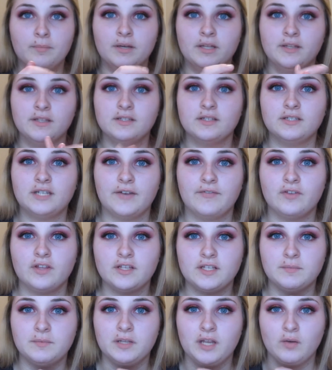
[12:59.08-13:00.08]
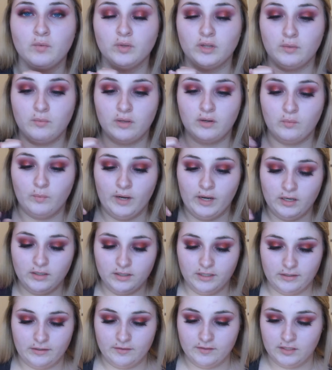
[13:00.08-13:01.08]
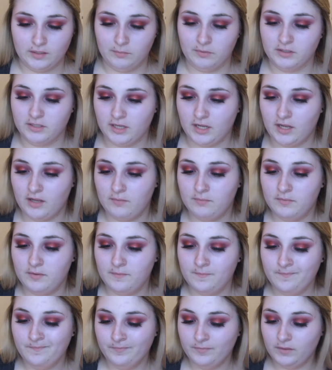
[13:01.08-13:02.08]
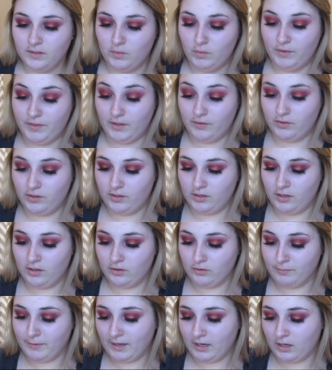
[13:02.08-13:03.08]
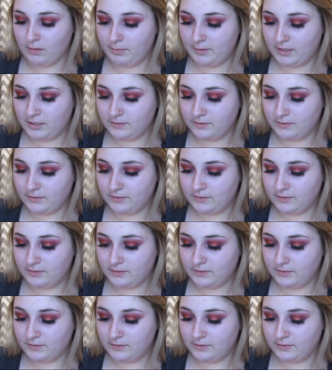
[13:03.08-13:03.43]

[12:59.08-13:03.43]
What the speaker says: This is definitely something I really want to wear in like the summertime without any other makeup on.